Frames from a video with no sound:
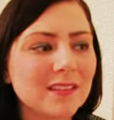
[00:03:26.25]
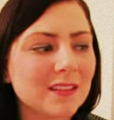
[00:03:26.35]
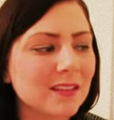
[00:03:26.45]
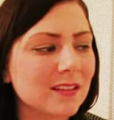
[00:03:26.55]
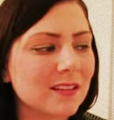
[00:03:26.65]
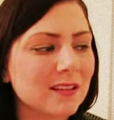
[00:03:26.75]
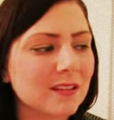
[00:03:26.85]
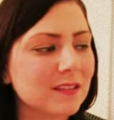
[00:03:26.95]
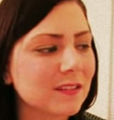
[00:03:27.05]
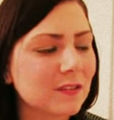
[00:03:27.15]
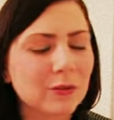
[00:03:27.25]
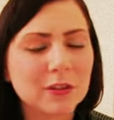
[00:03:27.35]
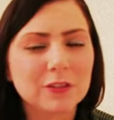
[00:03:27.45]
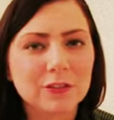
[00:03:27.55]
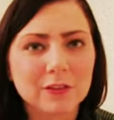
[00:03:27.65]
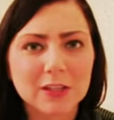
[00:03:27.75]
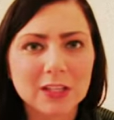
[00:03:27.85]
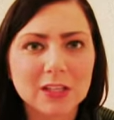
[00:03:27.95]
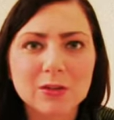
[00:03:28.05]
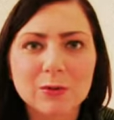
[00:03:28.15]
and this great
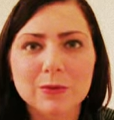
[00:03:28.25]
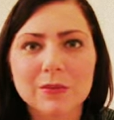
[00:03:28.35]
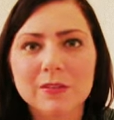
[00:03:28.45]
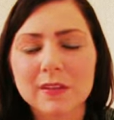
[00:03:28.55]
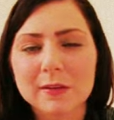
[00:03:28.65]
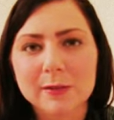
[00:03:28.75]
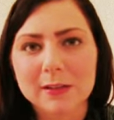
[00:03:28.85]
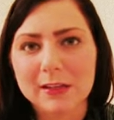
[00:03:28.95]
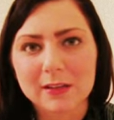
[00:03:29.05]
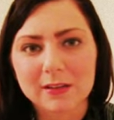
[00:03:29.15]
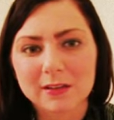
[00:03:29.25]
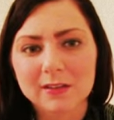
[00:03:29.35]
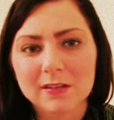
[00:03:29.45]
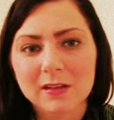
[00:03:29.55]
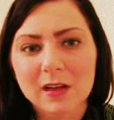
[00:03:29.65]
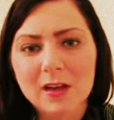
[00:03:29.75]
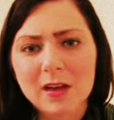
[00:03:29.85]
chunky gold statement necklace